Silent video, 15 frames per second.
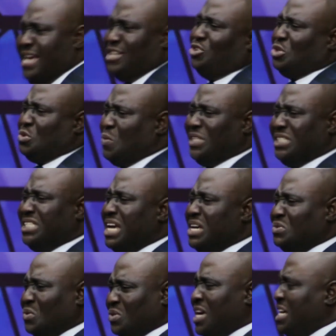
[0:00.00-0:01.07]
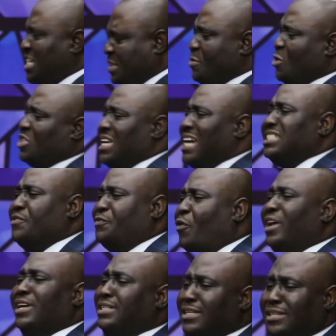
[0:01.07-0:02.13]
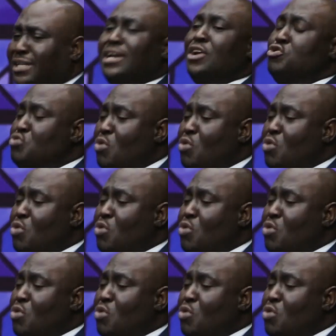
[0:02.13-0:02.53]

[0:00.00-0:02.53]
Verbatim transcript: And he's just 20 years old. Is it because he has a foreign degree?